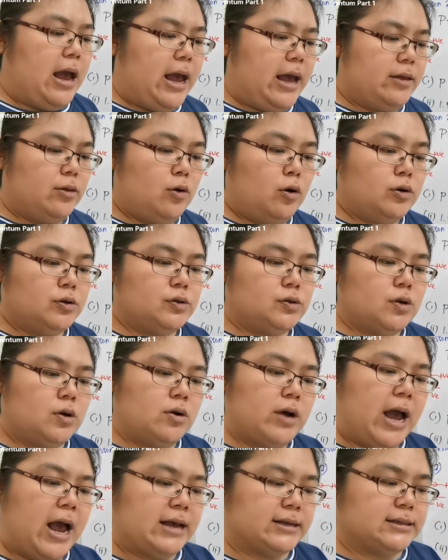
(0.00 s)
And
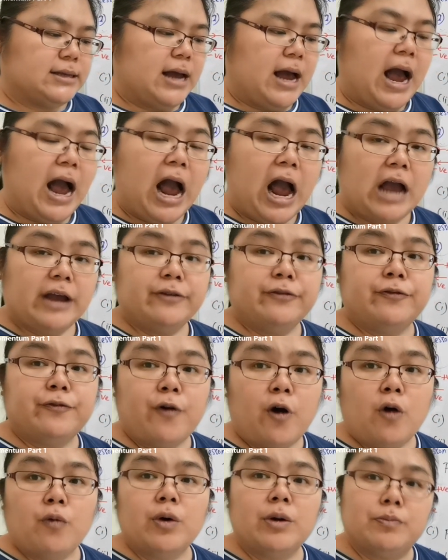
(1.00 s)
also has a high
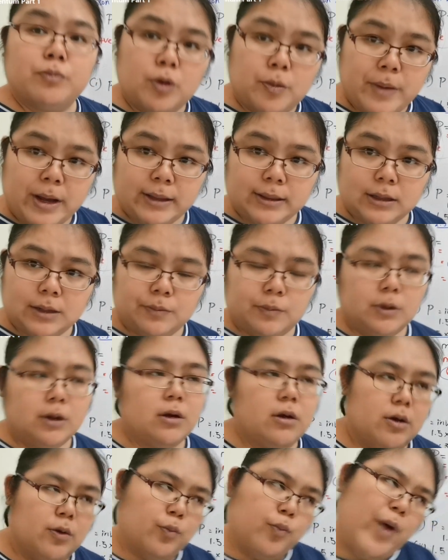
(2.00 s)
forward momentum.
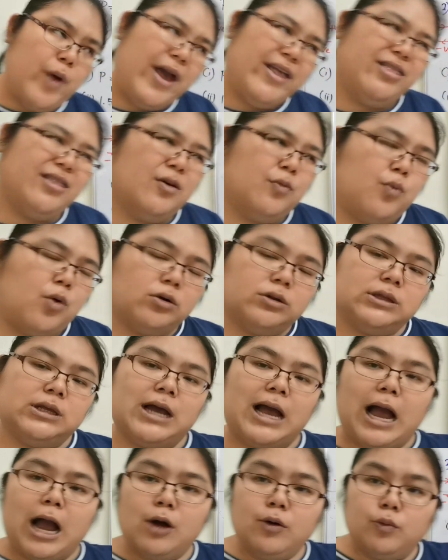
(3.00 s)
When the water
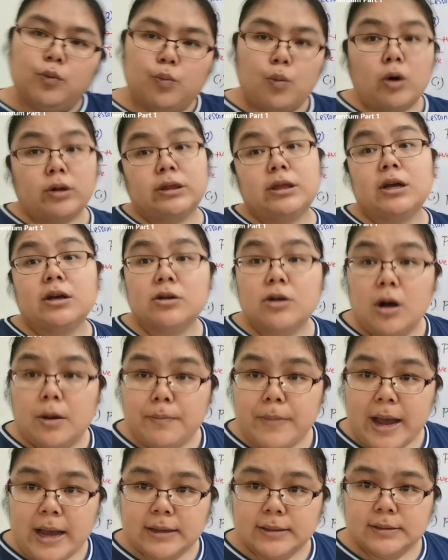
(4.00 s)
out, water
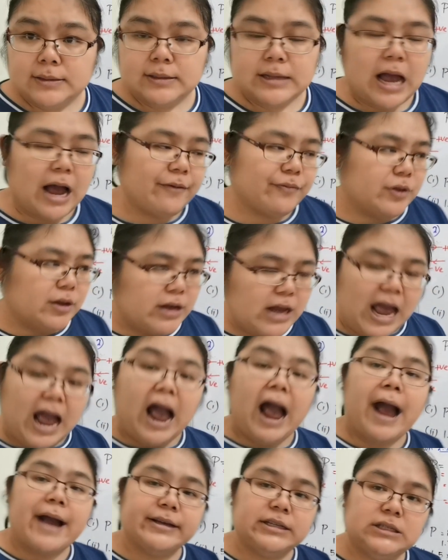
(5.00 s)
got mass. After the
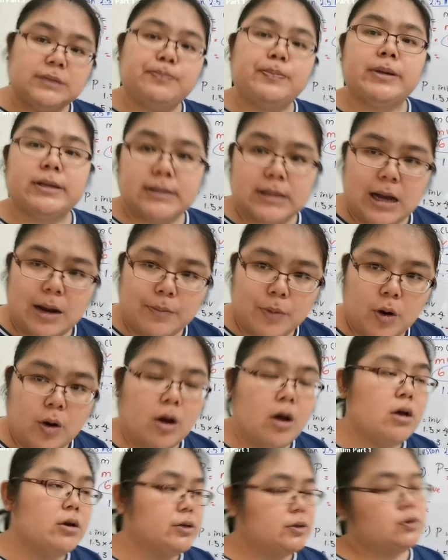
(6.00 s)
high speeds are
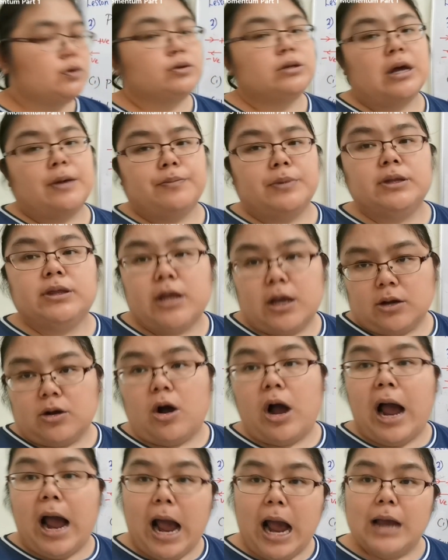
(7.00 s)
more. So that means they
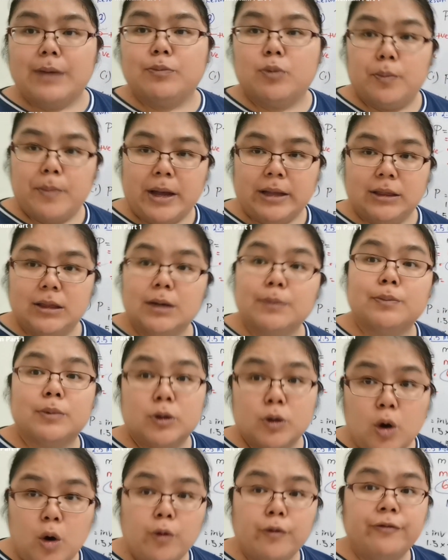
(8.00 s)
got high
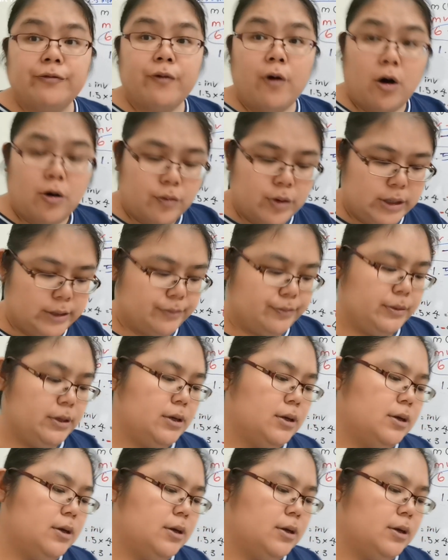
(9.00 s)
momentum, go forward.